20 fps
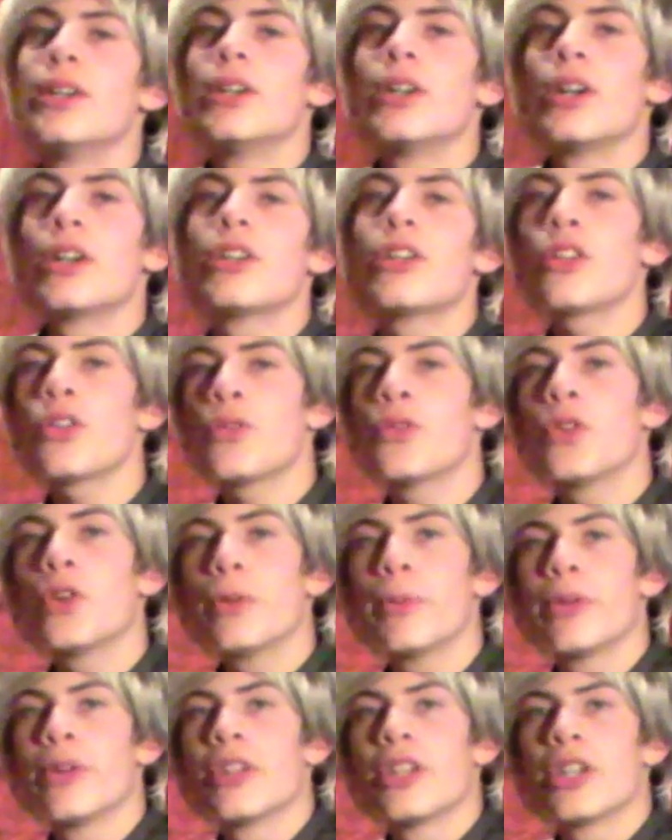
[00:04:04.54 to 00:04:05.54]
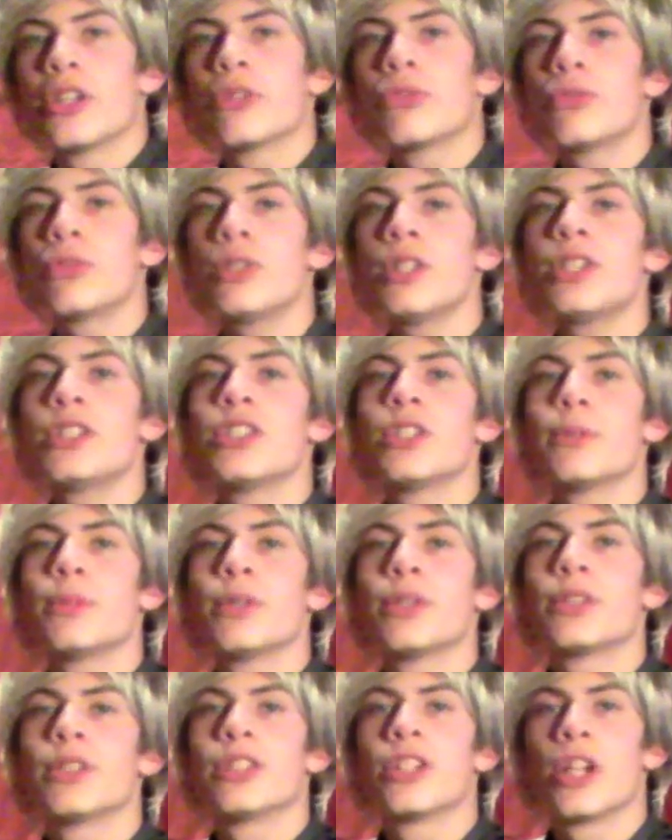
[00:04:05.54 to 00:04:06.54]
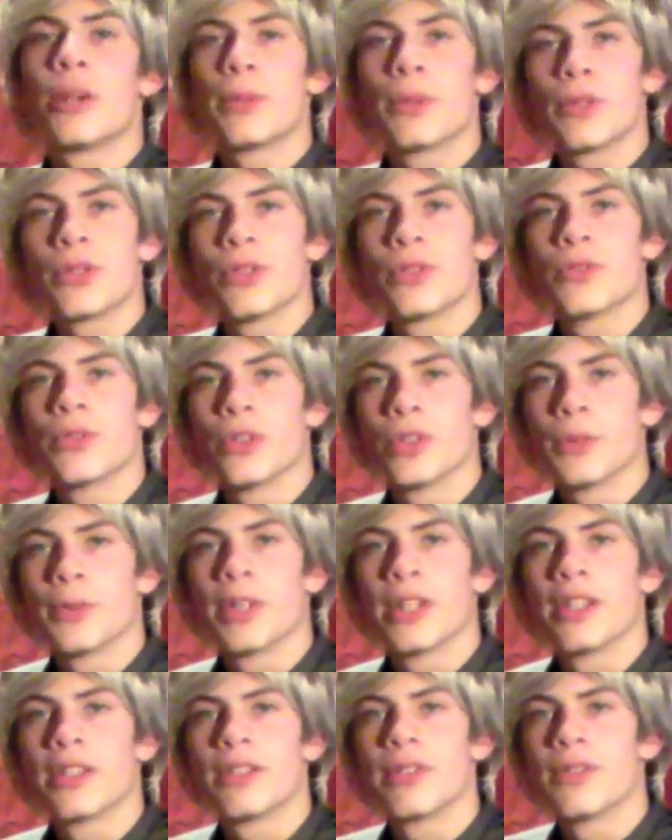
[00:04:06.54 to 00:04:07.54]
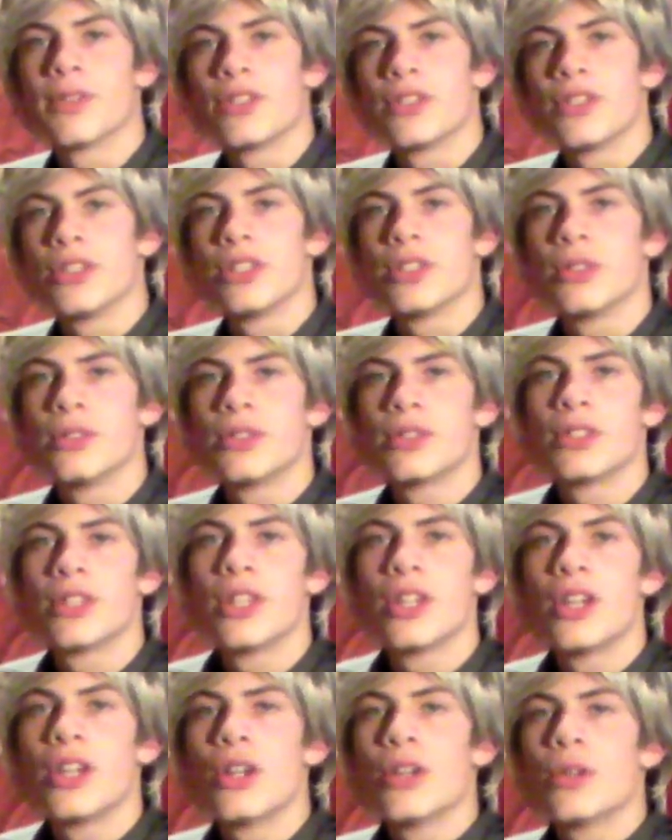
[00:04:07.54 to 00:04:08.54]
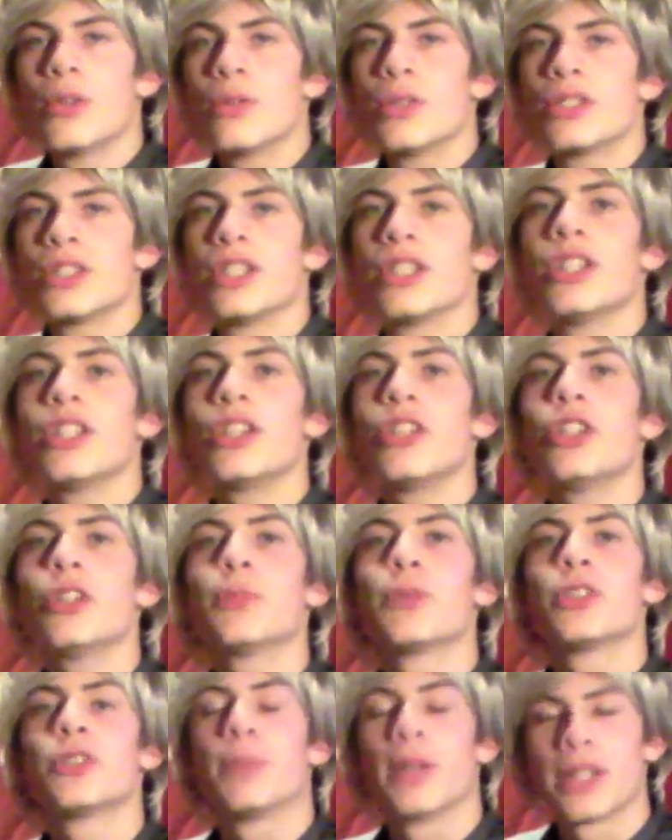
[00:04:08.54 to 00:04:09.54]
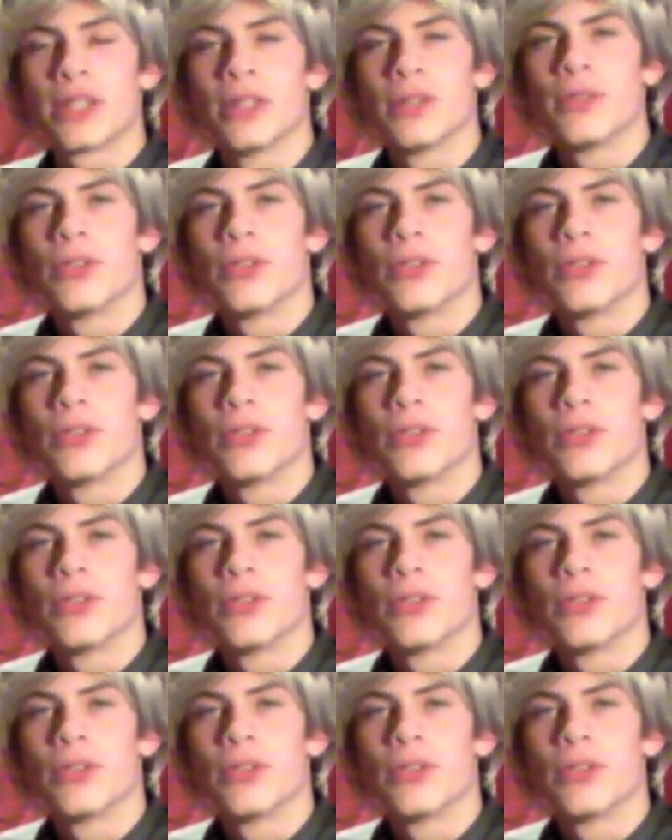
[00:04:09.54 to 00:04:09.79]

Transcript: Another formula that was really similar to the Albertian formula that Da Vinci used was the linear perspective